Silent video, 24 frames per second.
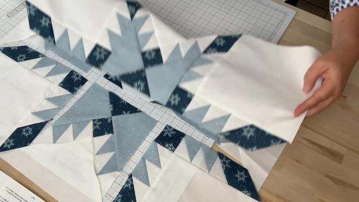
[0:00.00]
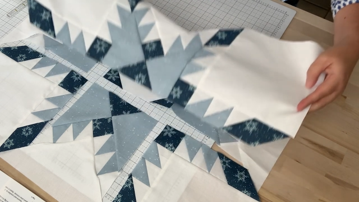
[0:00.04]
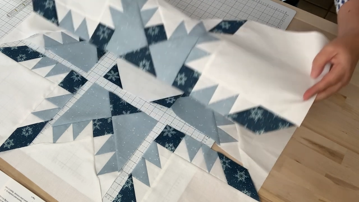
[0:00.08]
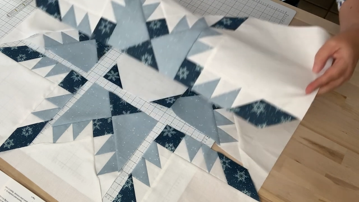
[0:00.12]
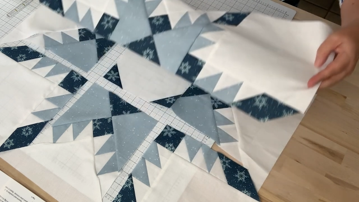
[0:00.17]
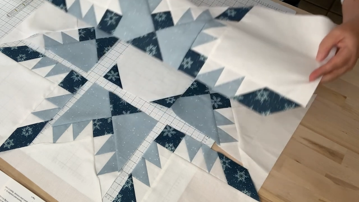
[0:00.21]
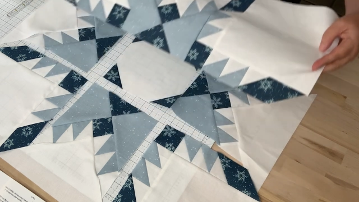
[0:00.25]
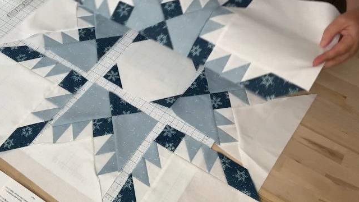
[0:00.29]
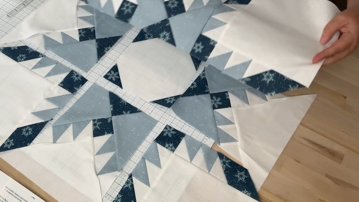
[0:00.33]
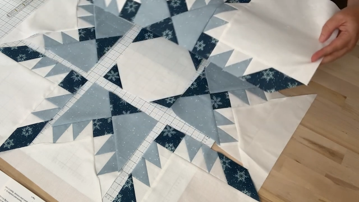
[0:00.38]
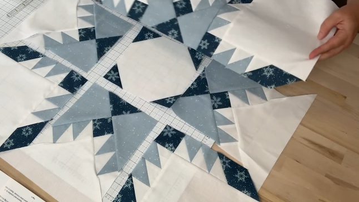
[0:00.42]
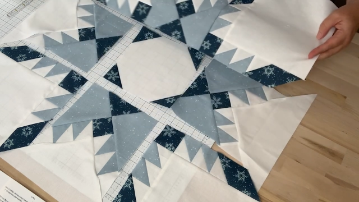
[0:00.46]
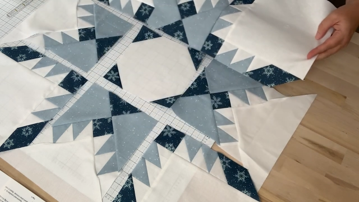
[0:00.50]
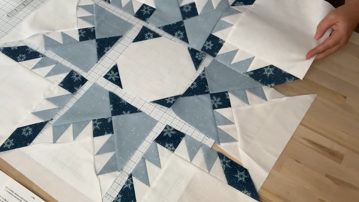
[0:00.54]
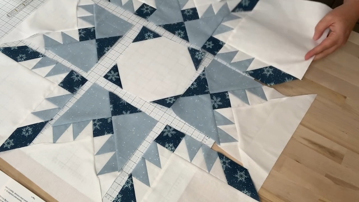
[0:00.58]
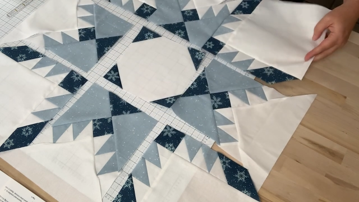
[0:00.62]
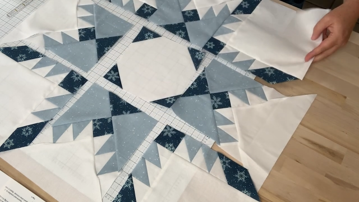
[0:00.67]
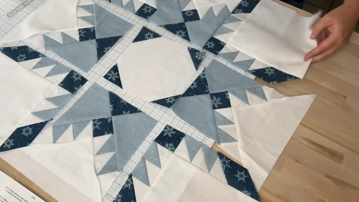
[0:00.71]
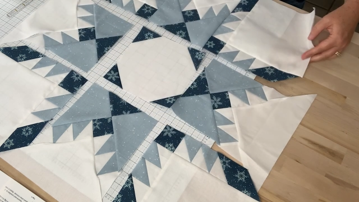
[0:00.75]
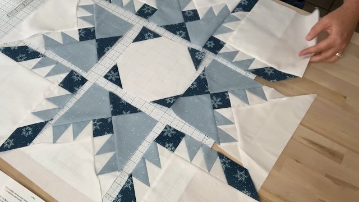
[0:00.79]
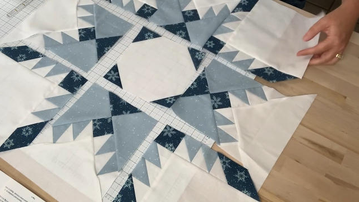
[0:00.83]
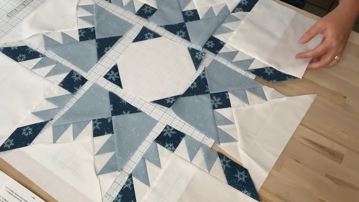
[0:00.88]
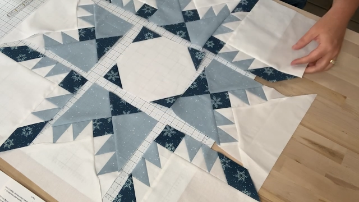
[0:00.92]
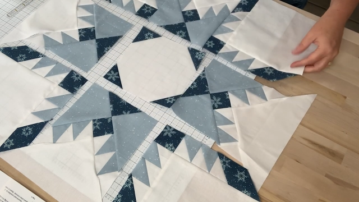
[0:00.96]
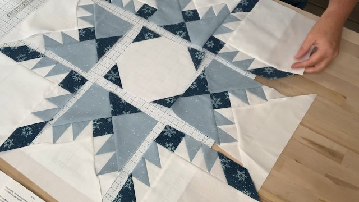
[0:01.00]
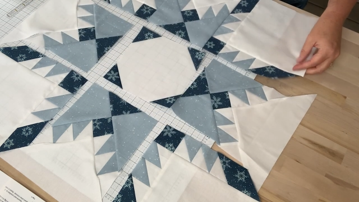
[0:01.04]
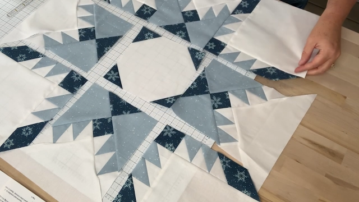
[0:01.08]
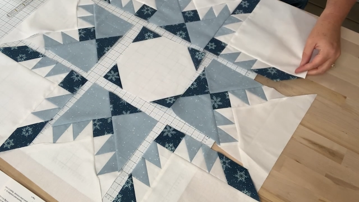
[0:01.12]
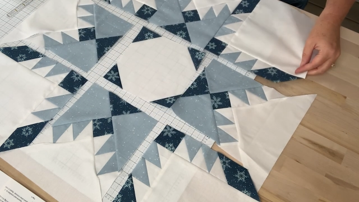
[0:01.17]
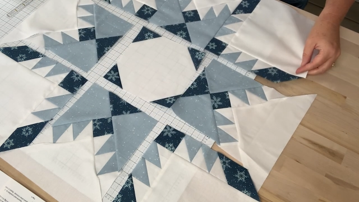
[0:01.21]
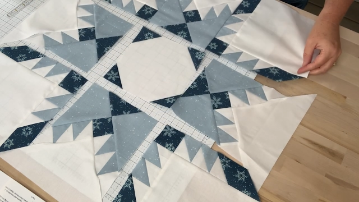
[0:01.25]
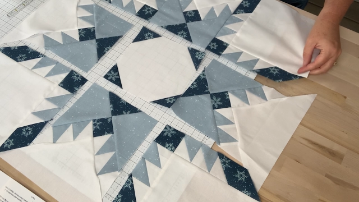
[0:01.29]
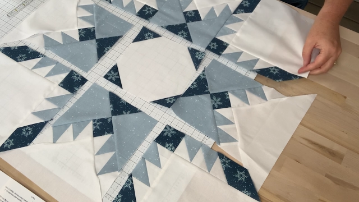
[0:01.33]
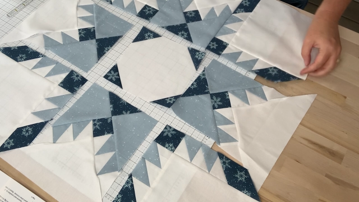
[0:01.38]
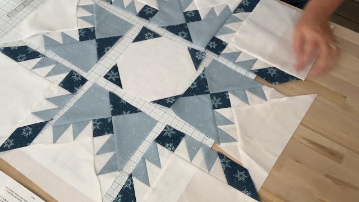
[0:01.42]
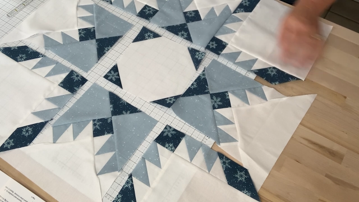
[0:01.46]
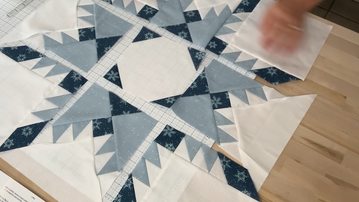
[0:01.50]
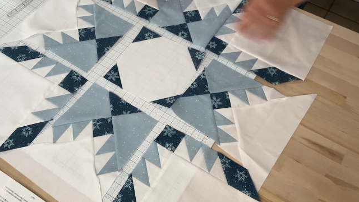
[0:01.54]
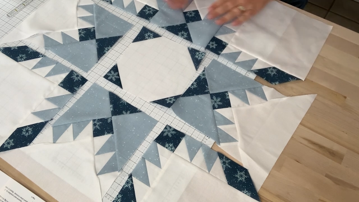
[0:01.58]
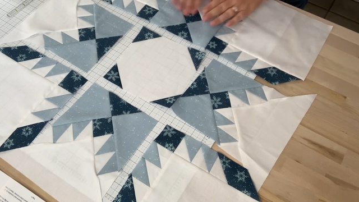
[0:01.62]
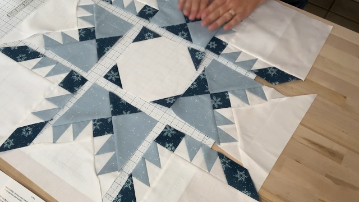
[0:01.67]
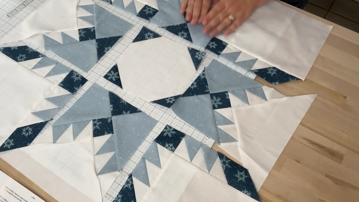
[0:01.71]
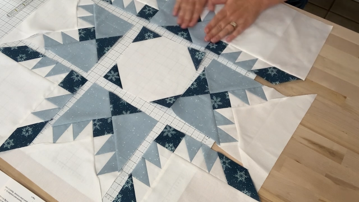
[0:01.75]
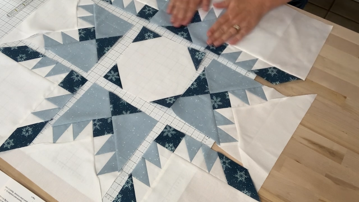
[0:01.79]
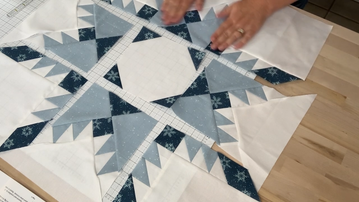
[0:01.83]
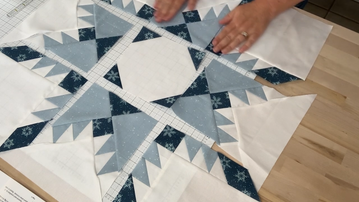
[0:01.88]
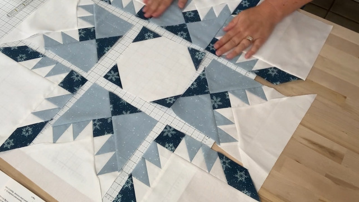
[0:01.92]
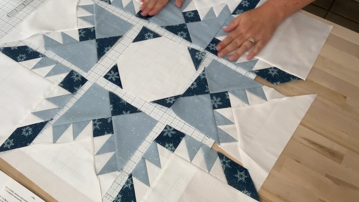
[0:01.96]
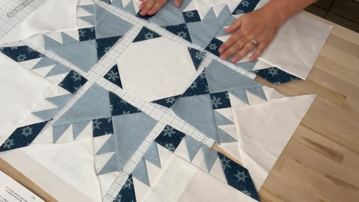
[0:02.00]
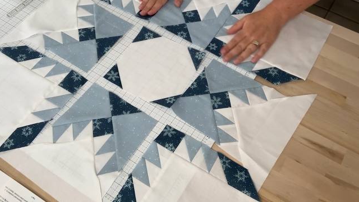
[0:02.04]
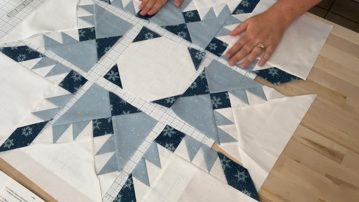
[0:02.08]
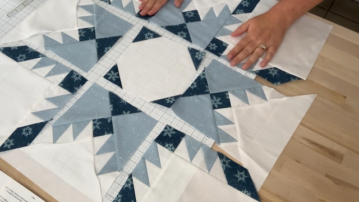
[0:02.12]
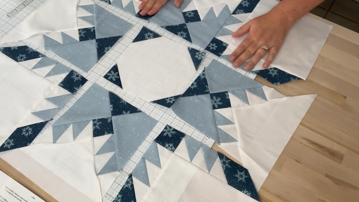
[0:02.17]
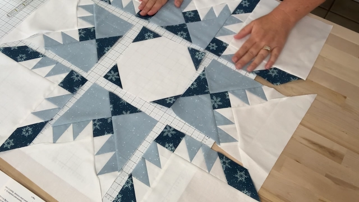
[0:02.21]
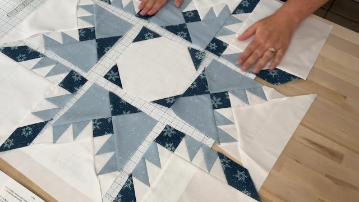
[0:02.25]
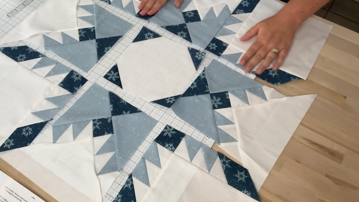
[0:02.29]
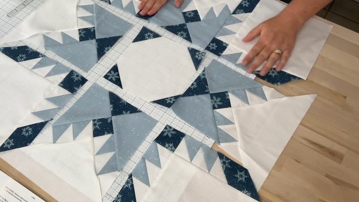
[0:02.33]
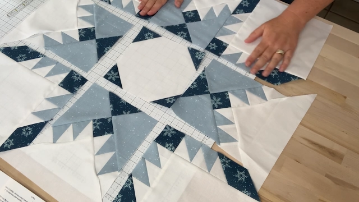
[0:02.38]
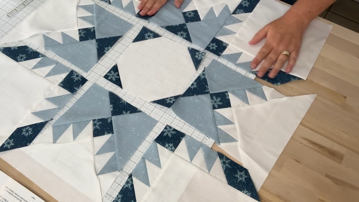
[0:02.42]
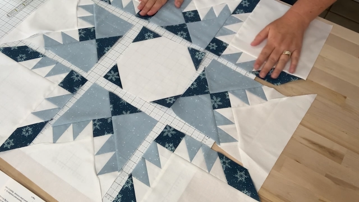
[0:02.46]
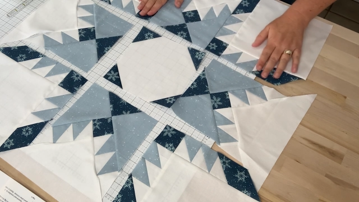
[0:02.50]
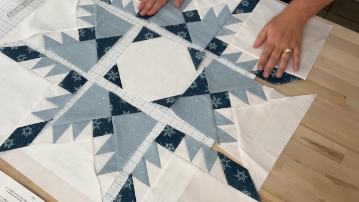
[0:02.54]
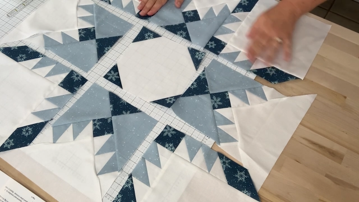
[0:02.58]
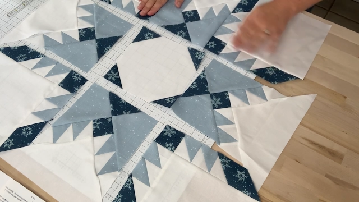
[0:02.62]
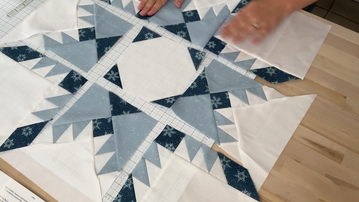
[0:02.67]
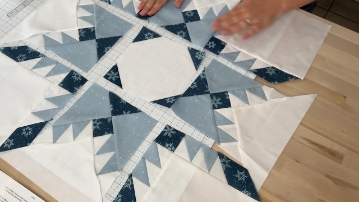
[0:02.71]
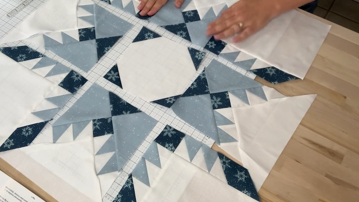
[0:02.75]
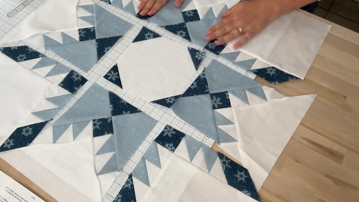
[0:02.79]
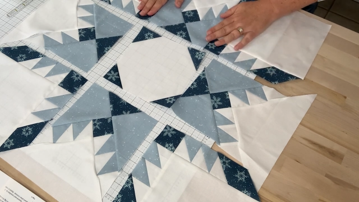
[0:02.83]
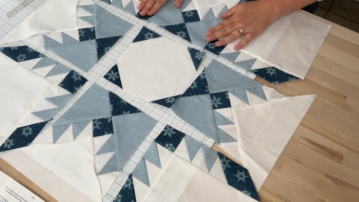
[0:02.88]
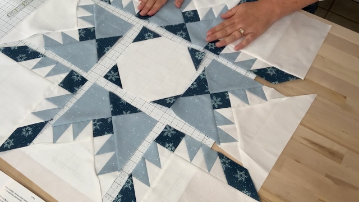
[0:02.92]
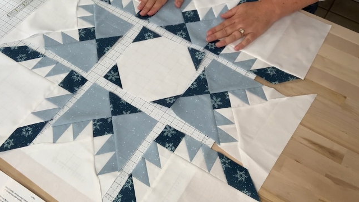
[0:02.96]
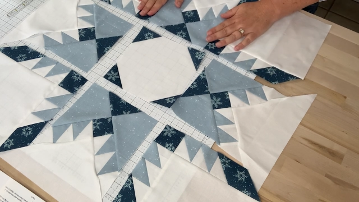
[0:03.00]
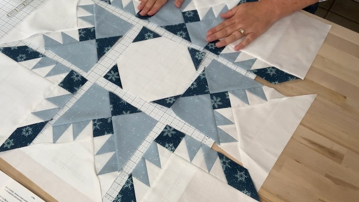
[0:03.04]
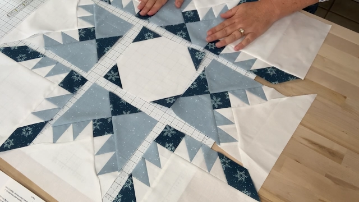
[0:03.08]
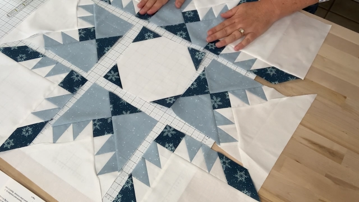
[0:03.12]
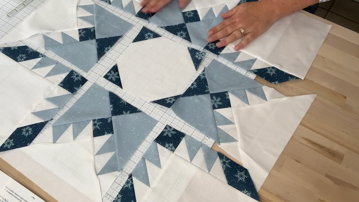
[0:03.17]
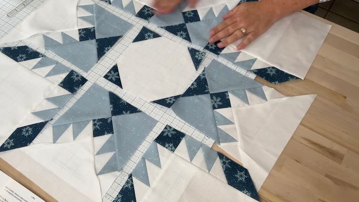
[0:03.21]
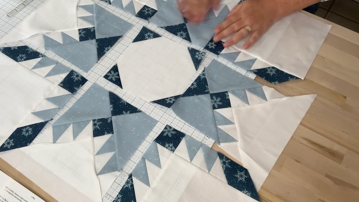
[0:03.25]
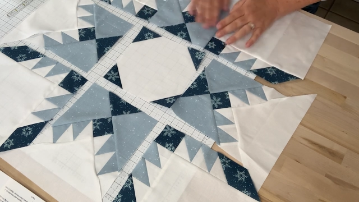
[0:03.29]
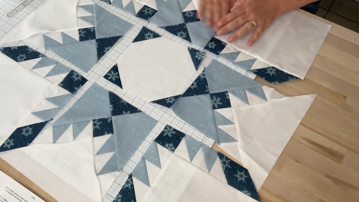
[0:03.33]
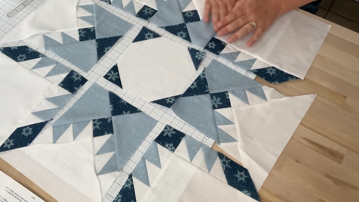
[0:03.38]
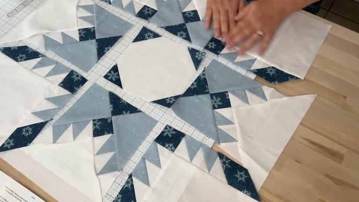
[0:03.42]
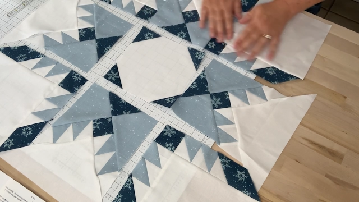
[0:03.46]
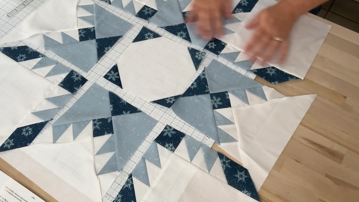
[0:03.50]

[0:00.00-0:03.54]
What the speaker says: [unreadable: no face in view]